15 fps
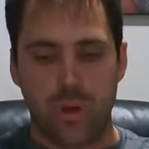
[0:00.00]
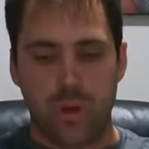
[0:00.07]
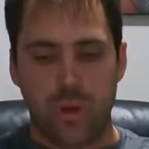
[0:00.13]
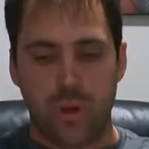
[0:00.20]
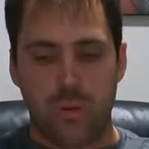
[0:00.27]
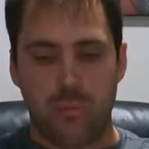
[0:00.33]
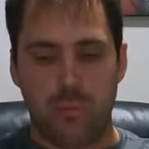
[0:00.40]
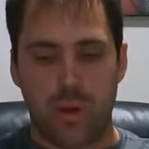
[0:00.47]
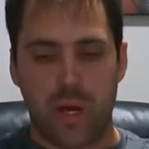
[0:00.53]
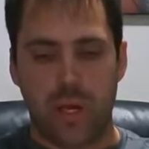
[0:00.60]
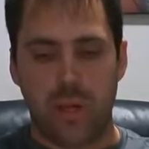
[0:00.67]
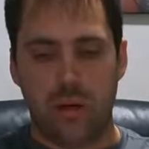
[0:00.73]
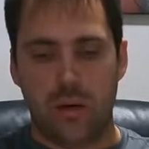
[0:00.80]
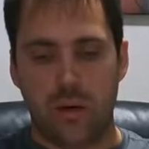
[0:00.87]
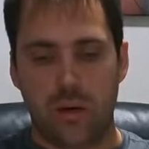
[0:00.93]

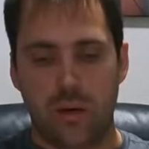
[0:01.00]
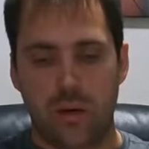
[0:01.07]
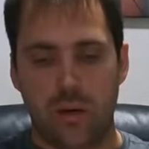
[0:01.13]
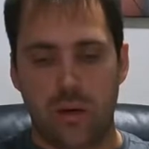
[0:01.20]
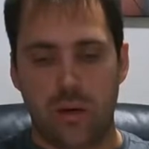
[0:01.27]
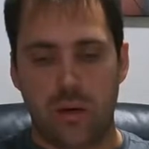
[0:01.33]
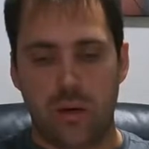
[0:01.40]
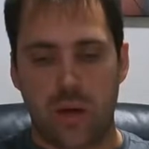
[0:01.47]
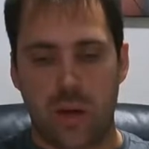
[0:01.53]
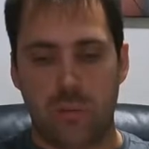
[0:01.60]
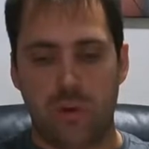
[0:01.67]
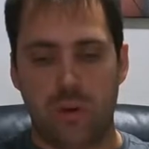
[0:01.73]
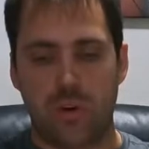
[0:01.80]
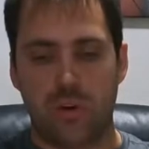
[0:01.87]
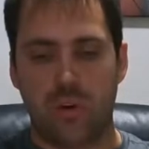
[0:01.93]
But
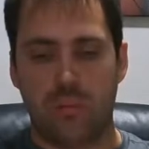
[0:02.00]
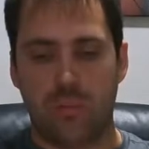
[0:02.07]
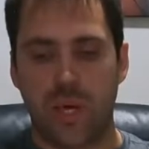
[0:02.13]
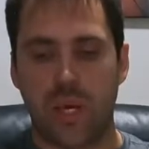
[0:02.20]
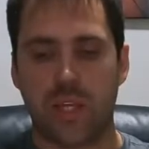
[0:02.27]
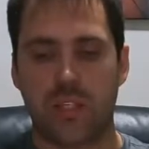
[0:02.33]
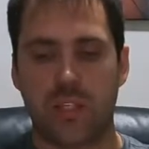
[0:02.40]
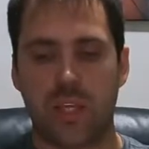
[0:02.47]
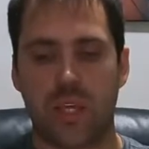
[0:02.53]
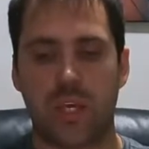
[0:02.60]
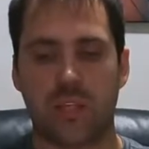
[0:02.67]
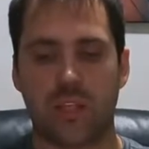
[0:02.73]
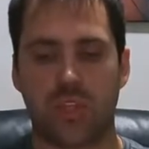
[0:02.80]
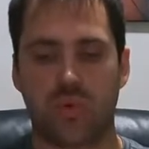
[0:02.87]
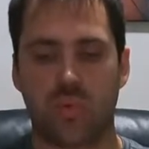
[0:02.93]
the biggest thing
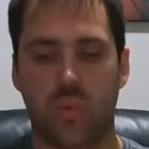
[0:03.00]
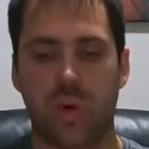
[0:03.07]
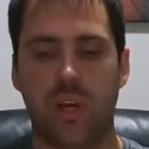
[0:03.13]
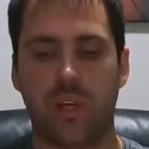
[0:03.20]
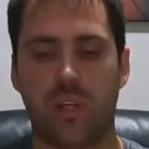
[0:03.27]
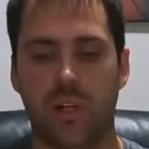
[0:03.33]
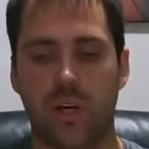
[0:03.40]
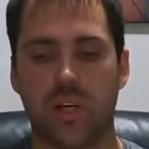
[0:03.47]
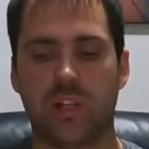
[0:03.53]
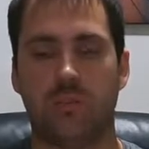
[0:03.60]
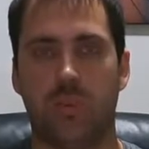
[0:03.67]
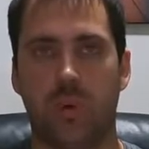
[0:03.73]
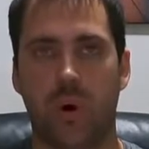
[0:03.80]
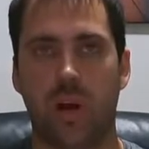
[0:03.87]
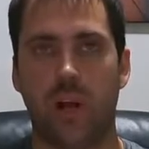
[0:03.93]
is when it does
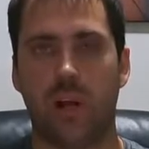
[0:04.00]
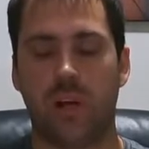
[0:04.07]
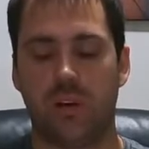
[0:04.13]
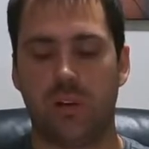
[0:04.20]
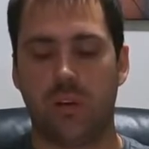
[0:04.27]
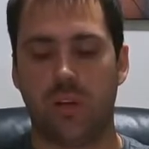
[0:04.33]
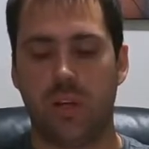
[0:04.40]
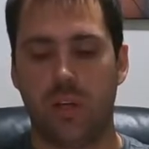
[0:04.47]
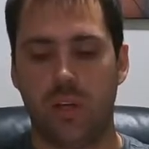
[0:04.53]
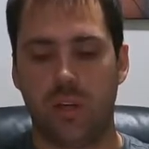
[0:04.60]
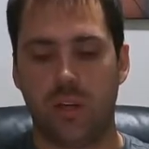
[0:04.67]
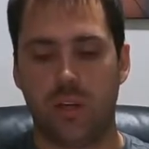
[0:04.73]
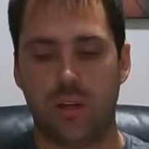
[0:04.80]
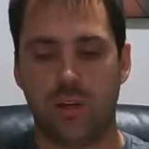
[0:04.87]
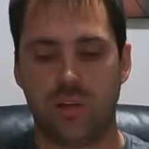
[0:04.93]
break,
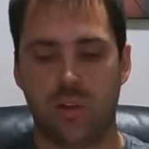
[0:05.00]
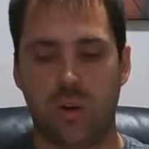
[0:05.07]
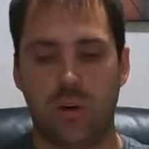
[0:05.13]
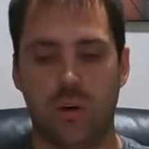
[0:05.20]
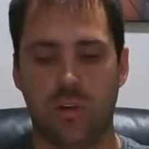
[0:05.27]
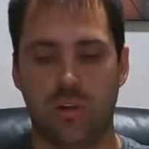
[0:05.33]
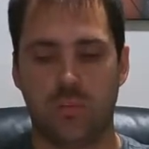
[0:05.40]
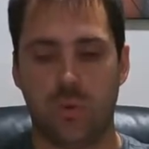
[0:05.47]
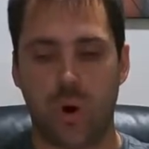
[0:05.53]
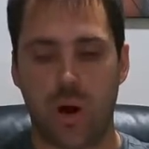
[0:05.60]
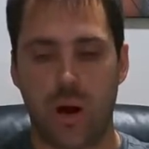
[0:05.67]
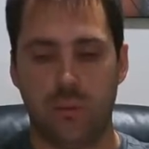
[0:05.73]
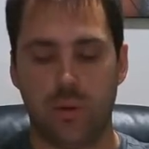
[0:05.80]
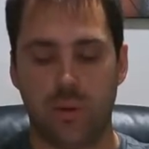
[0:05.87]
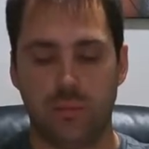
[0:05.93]
it does cause
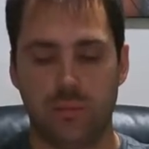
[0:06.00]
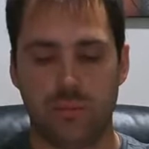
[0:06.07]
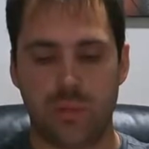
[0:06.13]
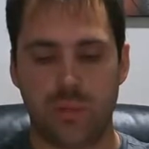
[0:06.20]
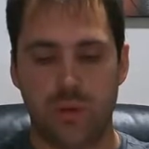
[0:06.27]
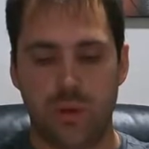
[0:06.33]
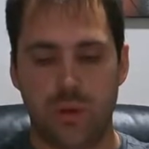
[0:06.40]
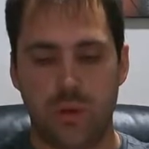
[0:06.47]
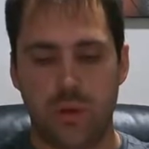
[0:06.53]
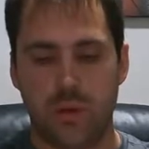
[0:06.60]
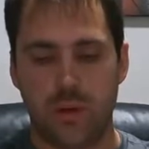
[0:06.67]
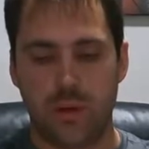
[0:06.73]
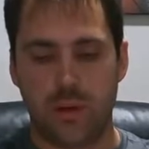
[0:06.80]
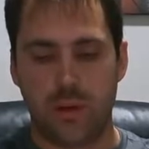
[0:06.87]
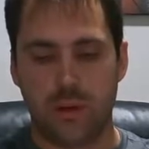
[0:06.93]
problems.
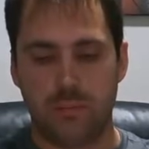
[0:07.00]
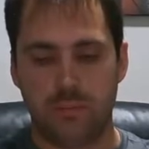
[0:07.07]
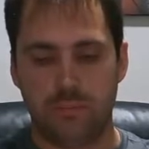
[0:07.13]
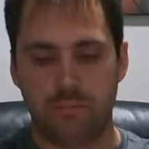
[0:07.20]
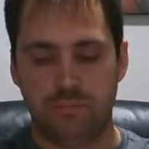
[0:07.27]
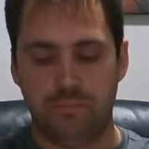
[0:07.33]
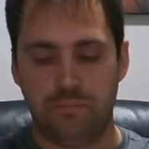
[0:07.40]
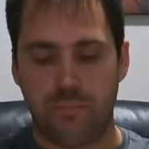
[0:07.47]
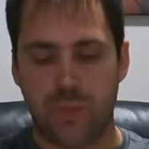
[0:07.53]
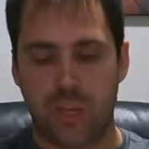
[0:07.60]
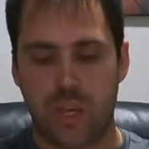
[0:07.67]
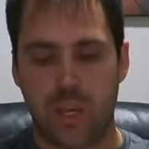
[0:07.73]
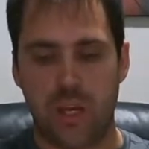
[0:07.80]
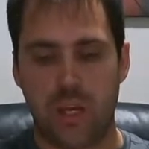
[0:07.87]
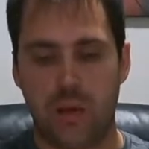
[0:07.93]

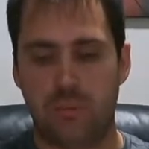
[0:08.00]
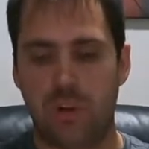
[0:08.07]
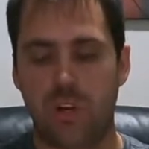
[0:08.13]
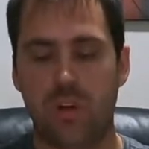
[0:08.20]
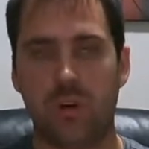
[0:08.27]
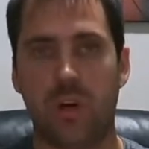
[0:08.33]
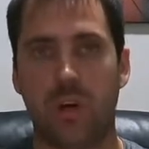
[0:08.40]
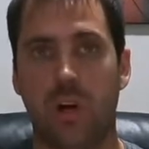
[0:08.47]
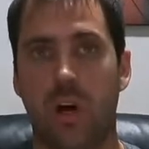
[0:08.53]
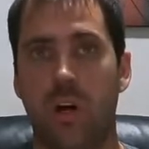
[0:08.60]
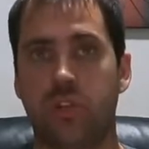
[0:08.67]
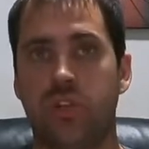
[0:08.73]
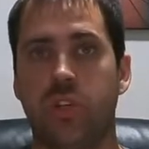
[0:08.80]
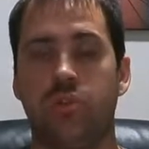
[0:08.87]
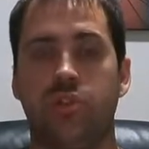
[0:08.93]
And you could
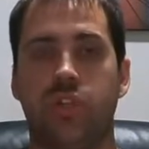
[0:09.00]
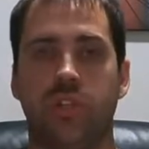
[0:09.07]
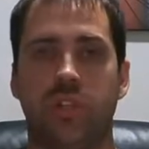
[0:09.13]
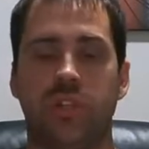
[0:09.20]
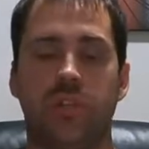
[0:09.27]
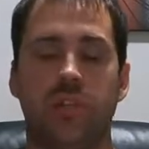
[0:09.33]
also just